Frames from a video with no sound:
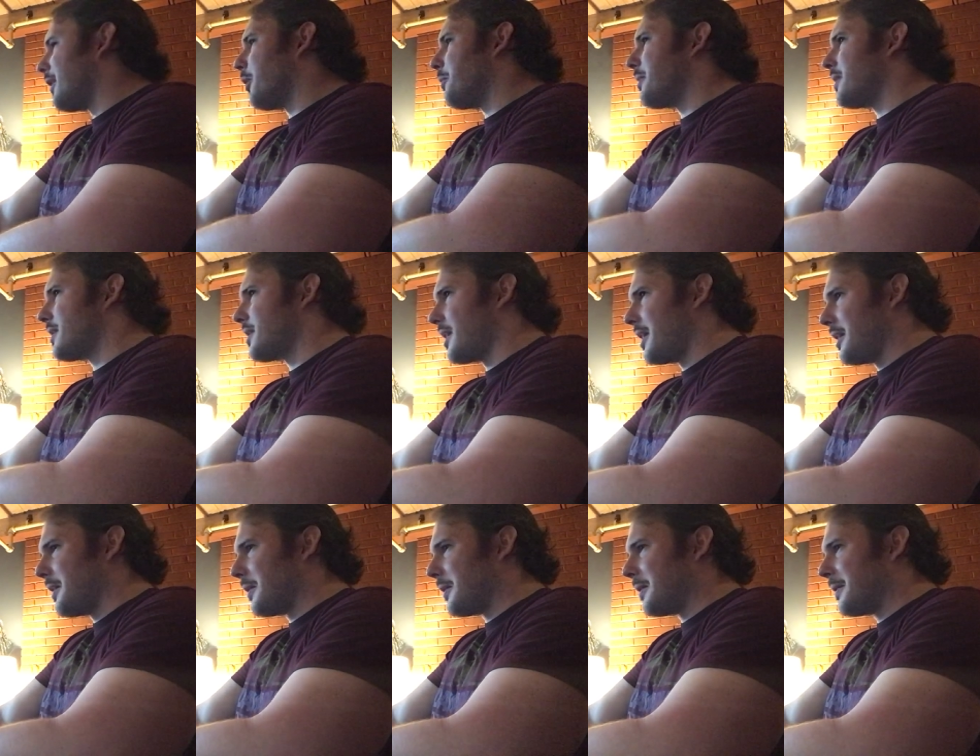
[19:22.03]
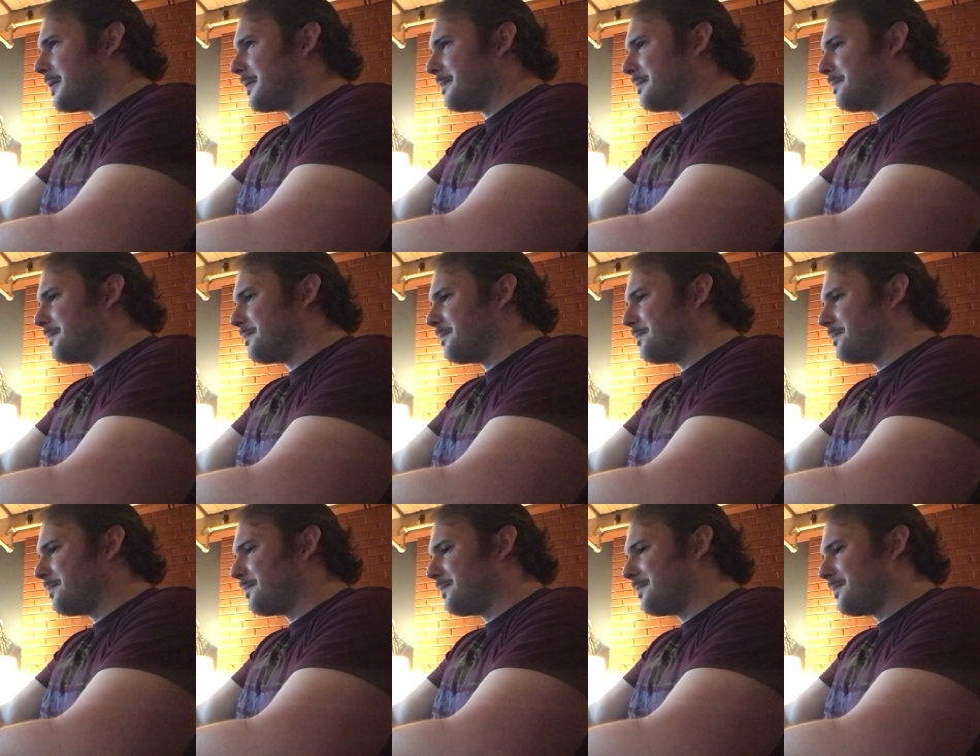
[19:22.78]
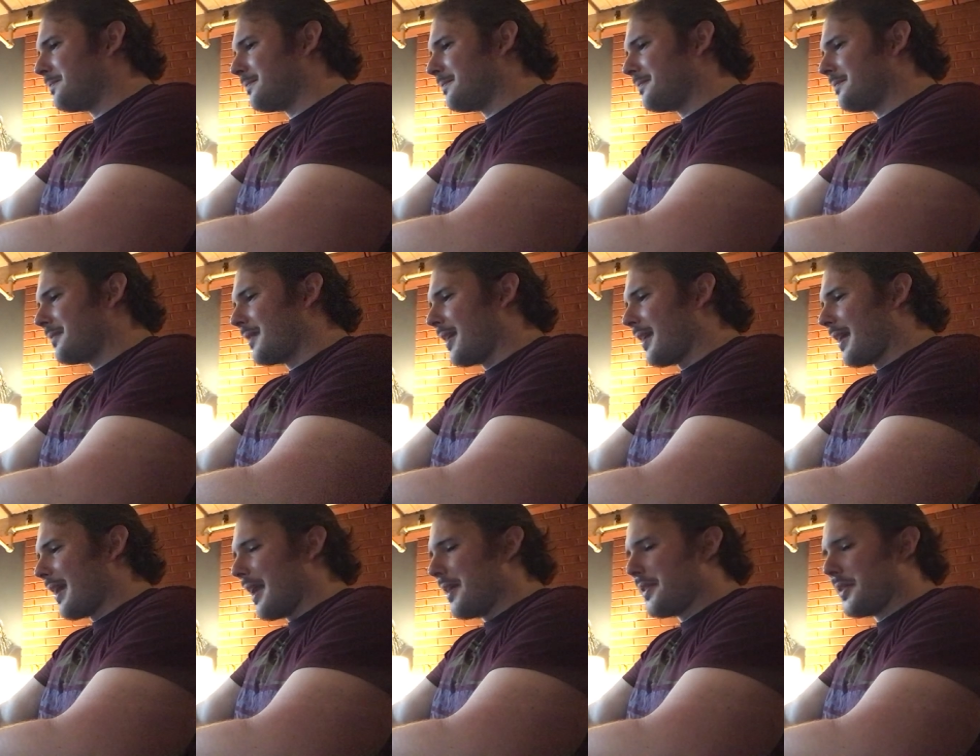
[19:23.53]
help us heal.
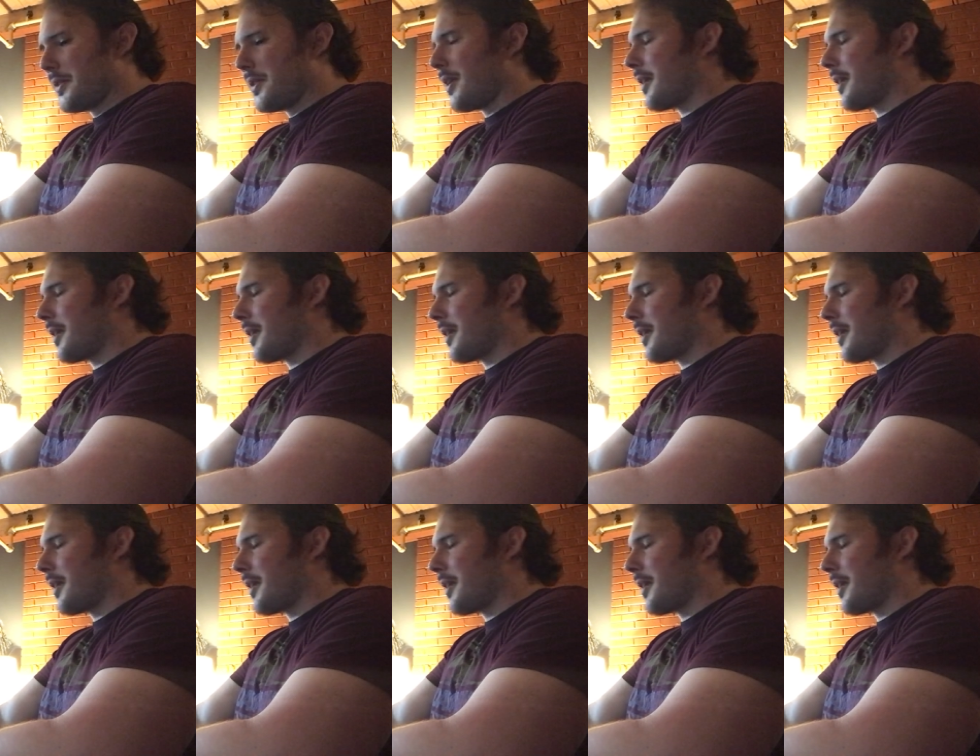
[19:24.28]
And they're